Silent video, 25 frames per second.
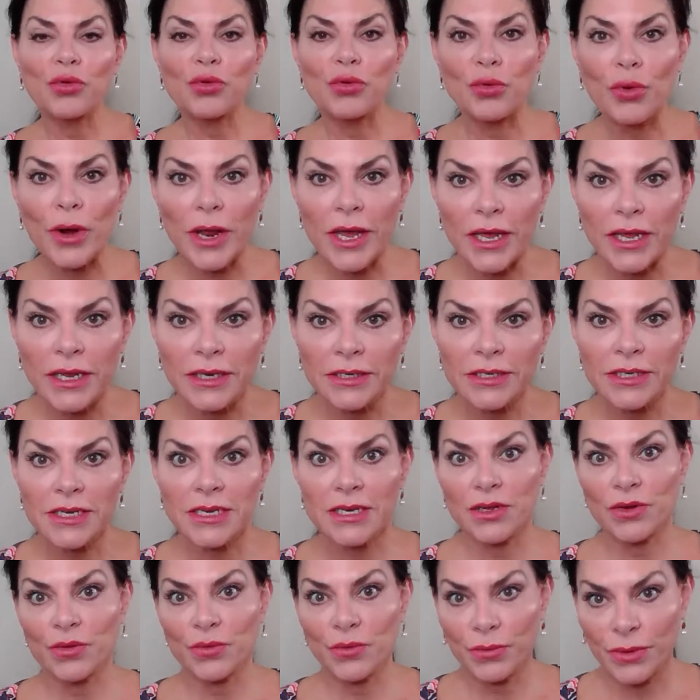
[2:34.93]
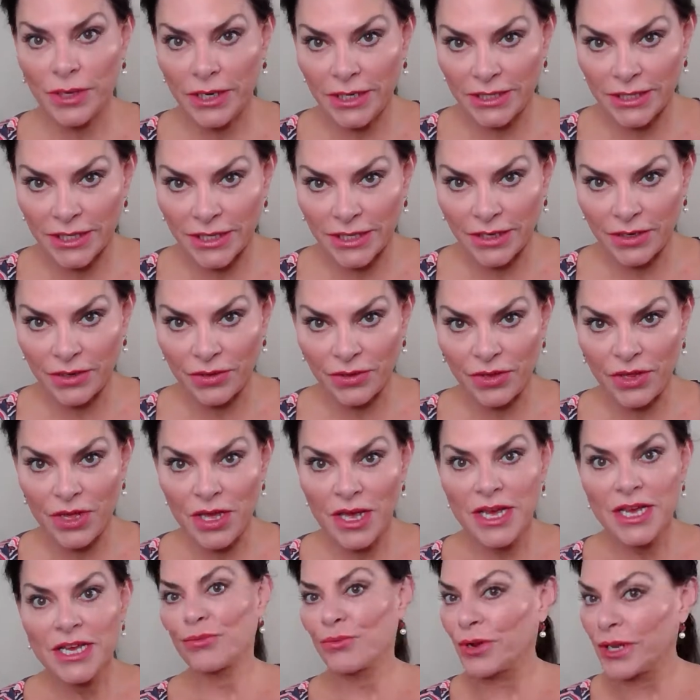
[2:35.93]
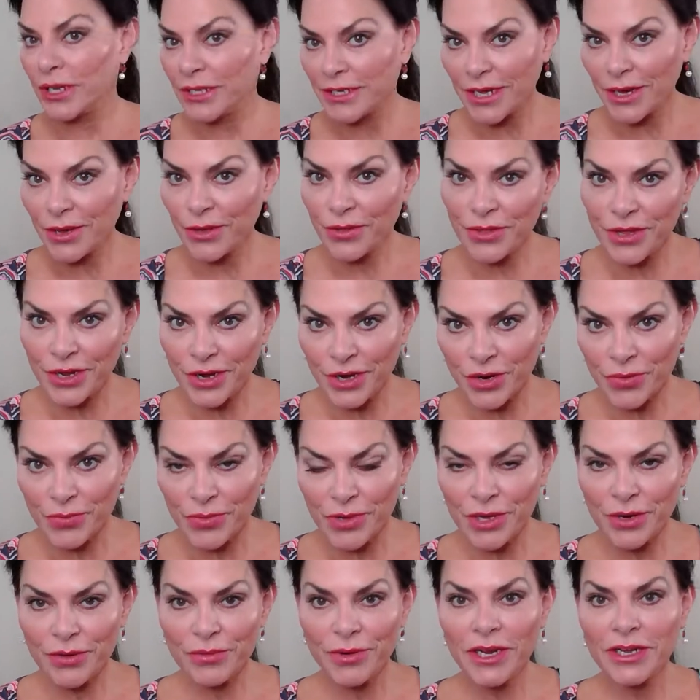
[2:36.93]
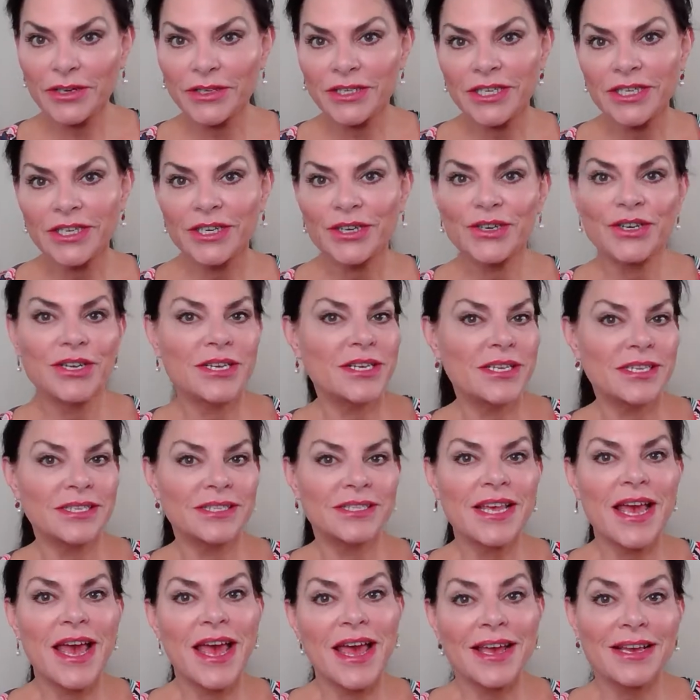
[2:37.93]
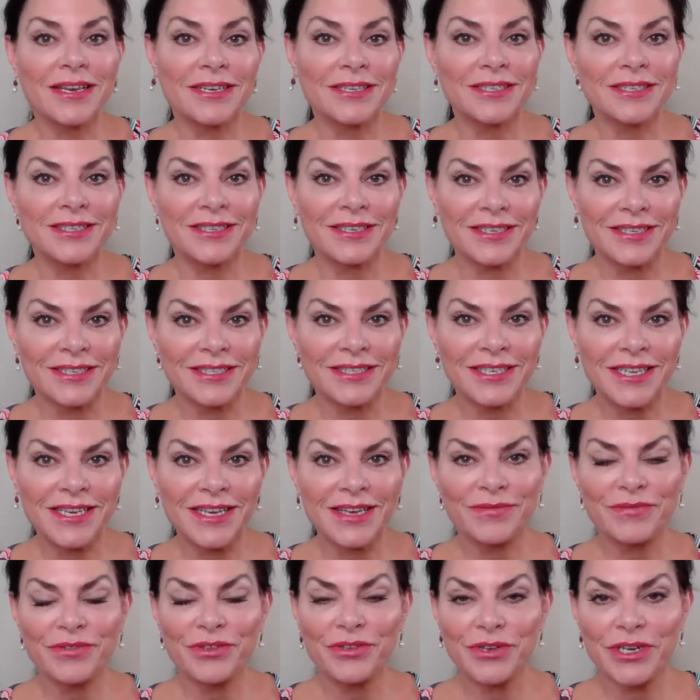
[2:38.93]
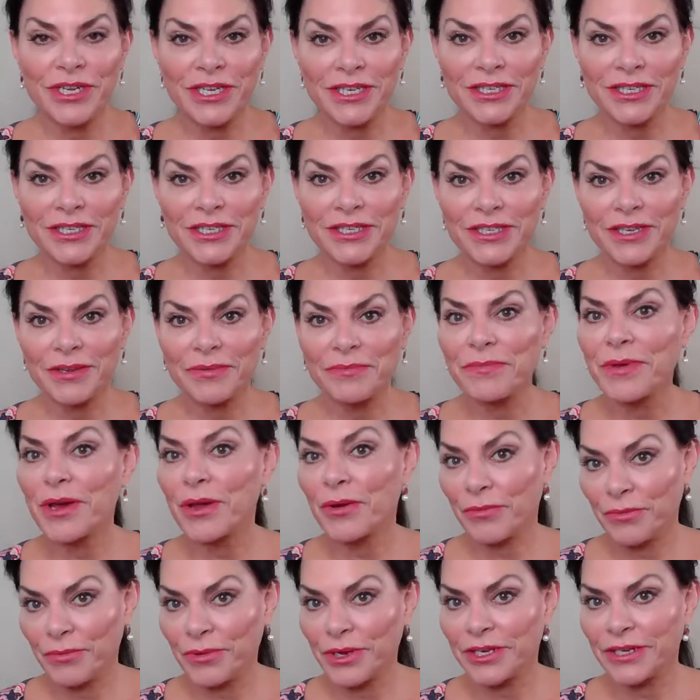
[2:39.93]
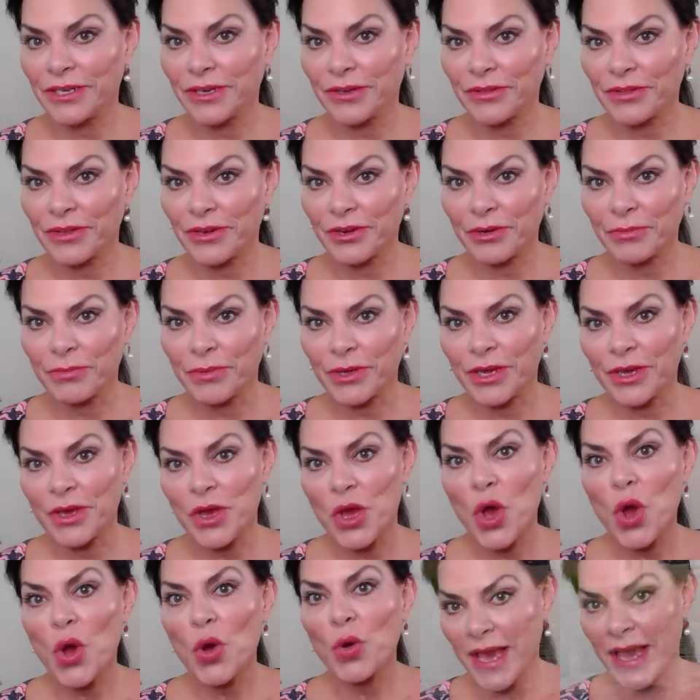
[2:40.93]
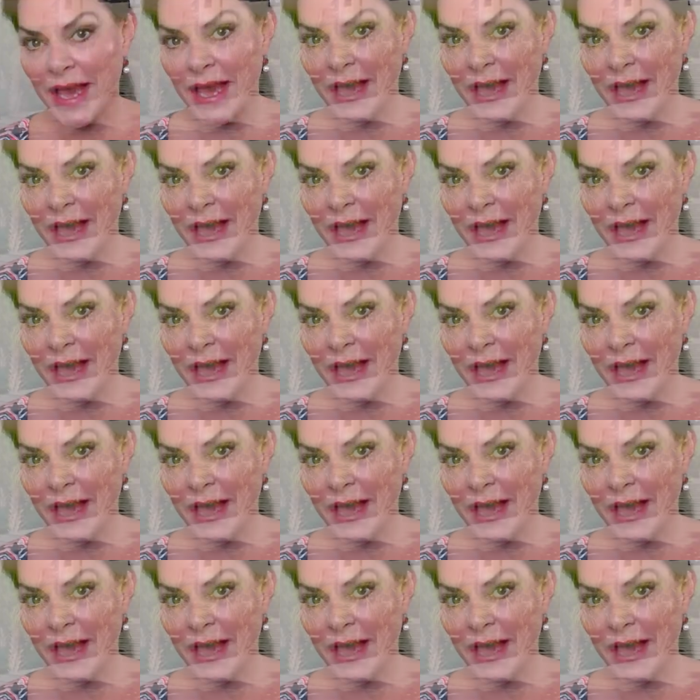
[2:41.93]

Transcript: great retail. So retail therapy around here is excellent if you need some retail therapy. We